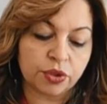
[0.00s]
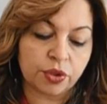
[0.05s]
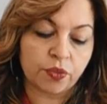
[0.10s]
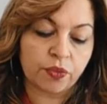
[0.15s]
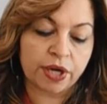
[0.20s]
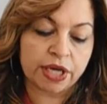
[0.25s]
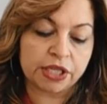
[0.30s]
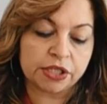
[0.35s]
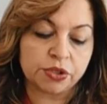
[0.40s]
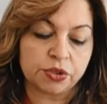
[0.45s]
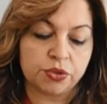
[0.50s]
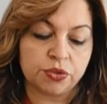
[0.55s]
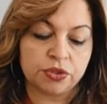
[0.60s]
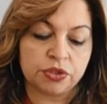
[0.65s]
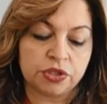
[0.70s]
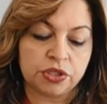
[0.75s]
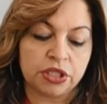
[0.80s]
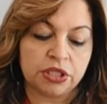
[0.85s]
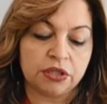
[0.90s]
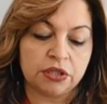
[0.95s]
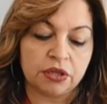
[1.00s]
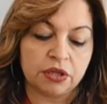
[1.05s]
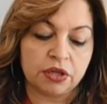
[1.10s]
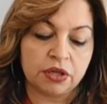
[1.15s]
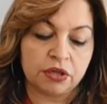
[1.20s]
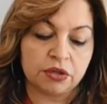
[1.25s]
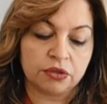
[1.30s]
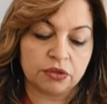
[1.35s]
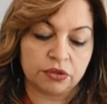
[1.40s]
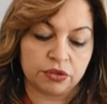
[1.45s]
required to treat
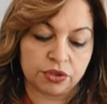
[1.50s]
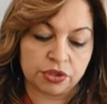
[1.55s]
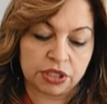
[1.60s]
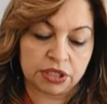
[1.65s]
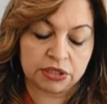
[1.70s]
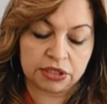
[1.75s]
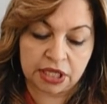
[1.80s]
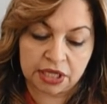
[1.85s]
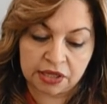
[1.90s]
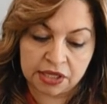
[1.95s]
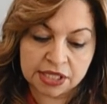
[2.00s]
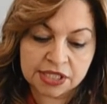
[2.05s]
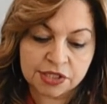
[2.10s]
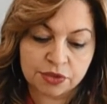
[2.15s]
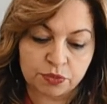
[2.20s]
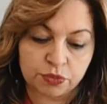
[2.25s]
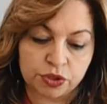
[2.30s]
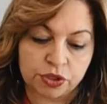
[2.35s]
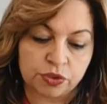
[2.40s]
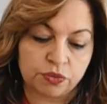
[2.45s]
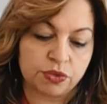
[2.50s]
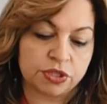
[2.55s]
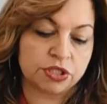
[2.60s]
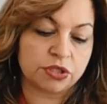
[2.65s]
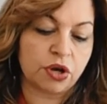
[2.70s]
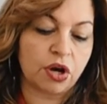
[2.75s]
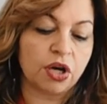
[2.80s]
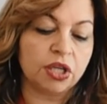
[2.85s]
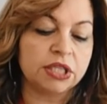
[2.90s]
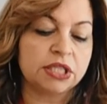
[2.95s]
the customer
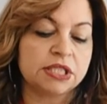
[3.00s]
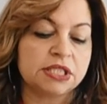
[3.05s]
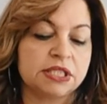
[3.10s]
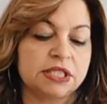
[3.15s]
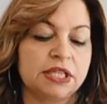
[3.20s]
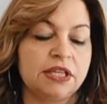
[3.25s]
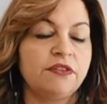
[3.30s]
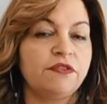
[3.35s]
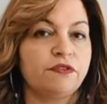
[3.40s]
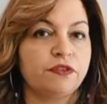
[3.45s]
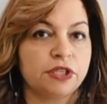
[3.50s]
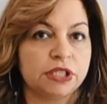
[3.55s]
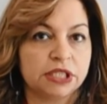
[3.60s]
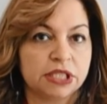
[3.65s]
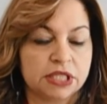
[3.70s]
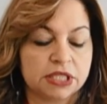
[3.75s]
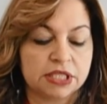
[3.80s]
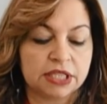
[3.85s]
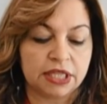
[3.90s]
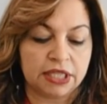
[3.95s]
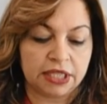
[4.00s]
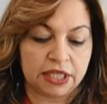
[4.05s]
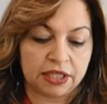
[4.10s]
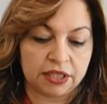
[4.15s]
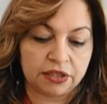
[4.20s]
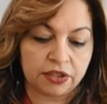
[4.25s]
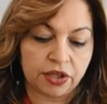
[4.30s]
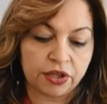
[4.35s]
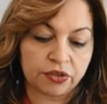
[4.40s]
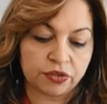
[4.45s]
with honesty, fairness,
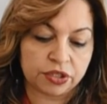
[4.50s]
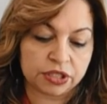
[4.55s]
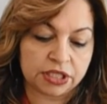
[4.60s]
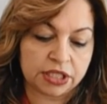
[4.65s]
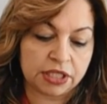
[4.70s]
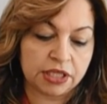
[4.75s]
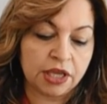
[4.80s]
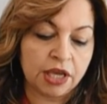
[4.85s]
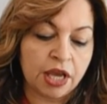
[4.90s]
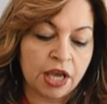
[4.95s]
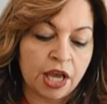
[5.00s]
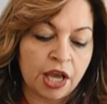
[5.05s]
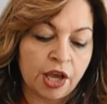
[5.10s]
and integrity,